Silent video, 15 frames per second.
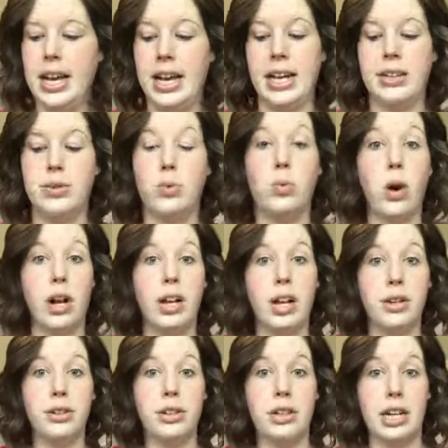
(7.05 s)
It's
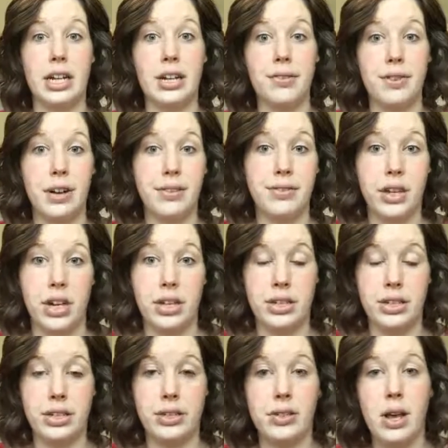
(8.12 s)

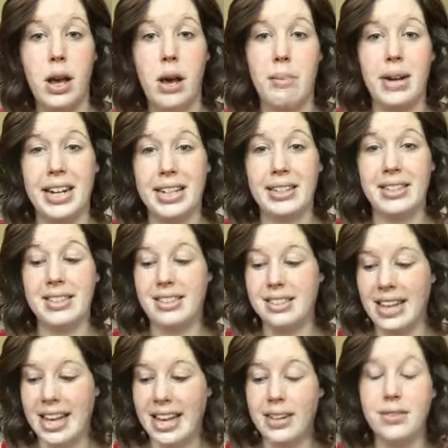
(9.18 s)
$185, but it
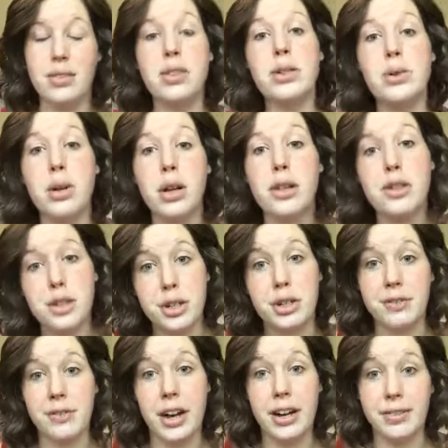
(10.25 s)
saves you
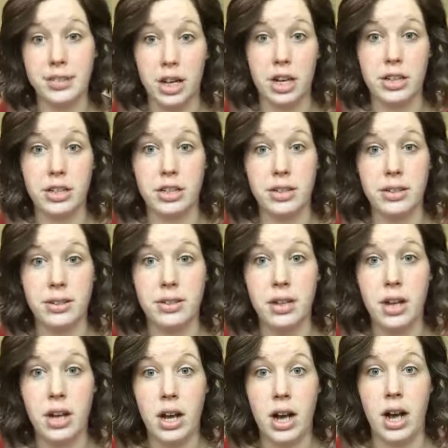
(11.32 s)
$35
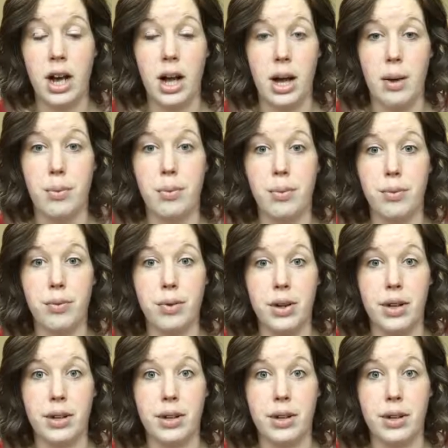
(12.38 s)
um,